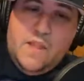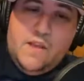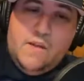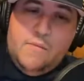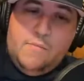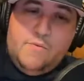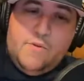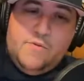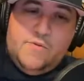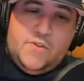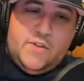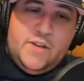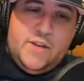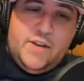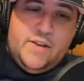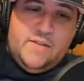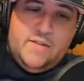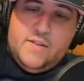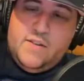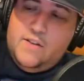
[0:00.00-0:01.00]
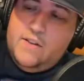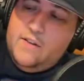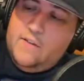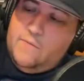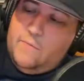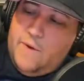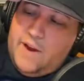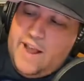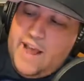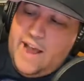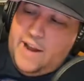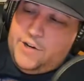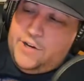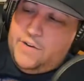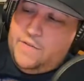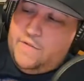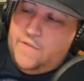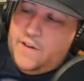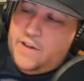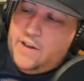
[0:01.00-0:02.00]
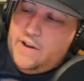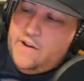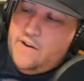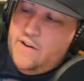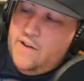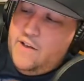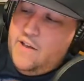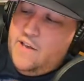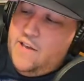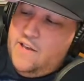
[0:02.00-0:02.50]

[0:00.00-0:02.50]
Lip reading: Bruce Lee reaction figure.